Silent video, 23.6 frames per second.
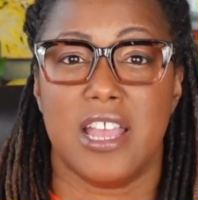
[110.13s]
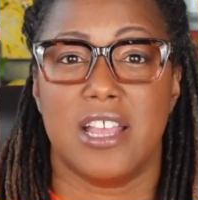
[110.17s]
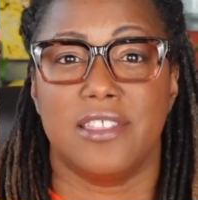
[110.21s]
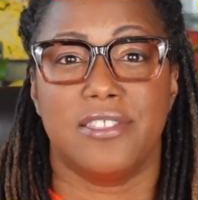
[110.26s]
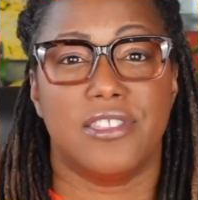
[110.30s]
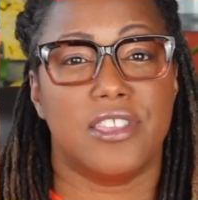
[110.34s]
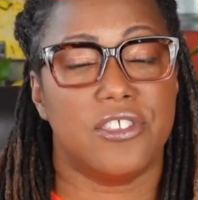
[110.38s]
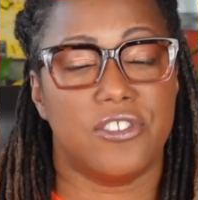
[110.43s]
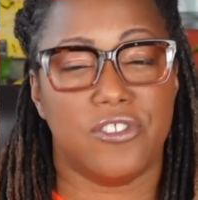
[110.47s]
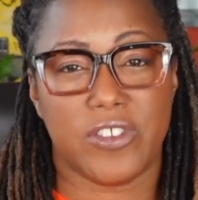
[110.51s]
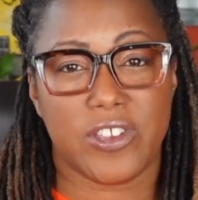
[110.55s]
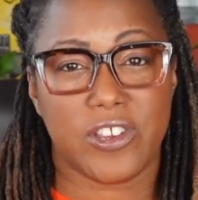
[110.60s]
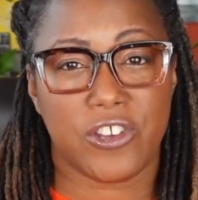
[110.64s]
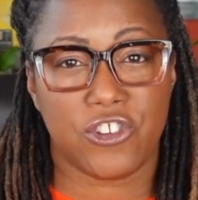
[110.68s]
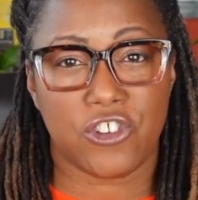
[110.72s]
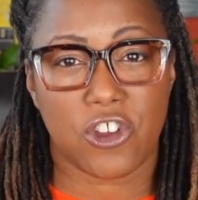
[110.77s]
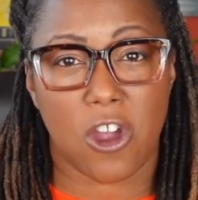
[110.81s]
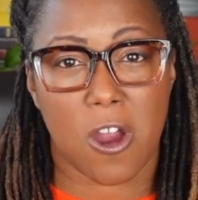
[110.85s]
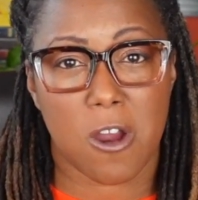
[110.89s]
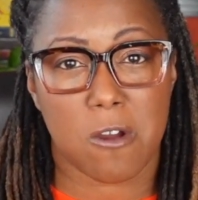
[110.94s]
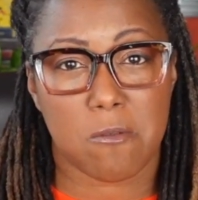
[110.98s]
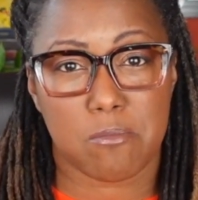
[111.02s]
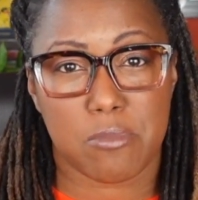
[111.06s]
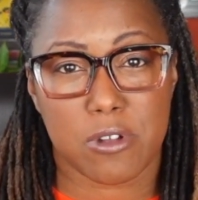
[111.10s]
the C
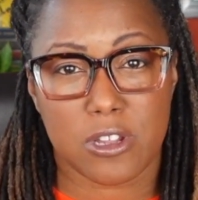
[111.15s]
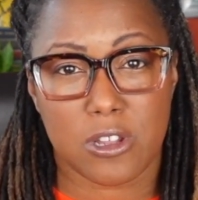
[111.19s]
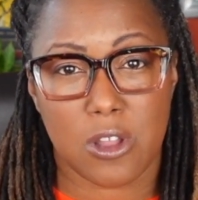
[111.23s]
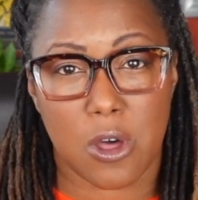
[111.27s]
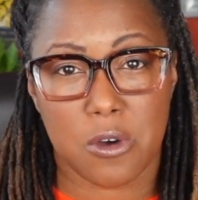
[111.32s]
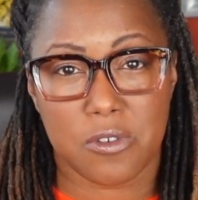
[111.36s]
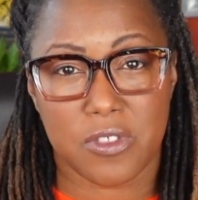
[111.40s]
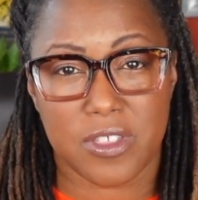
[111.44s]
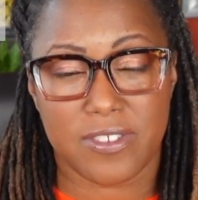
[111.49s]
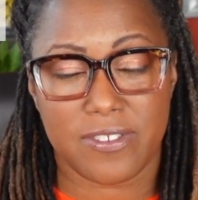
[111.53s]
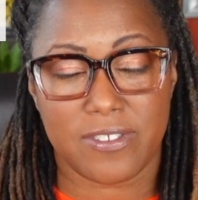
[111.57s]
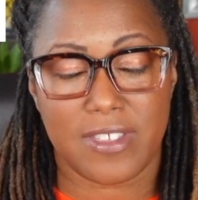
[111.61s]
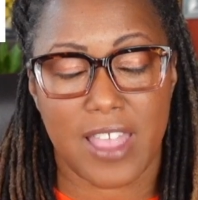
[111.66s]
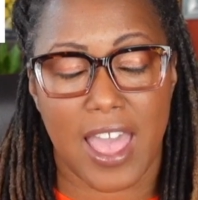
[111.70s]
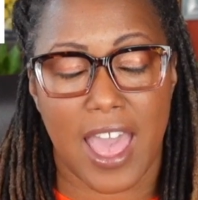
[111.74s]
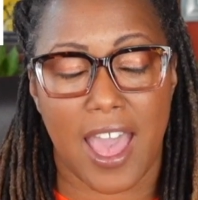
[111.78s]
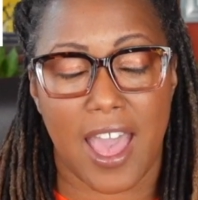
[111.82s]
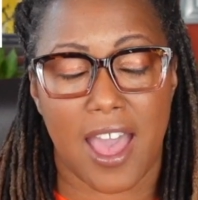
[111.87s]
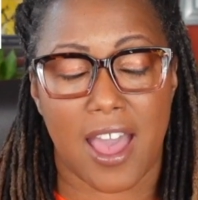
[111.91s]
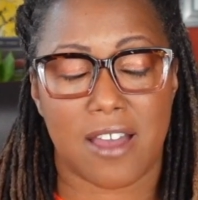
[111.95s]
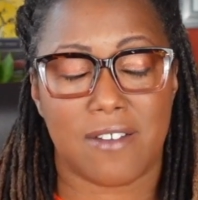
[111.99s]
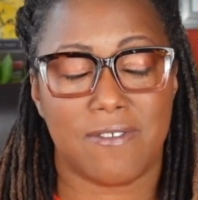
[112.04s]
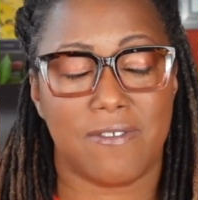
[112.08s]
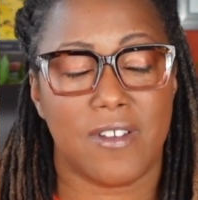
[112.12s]
sharp below the
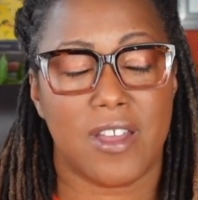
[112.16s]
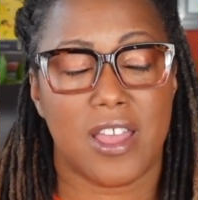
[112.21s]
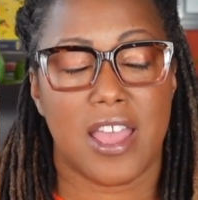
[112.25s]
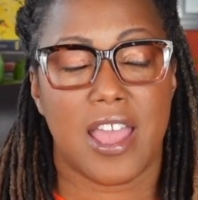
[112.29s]
staff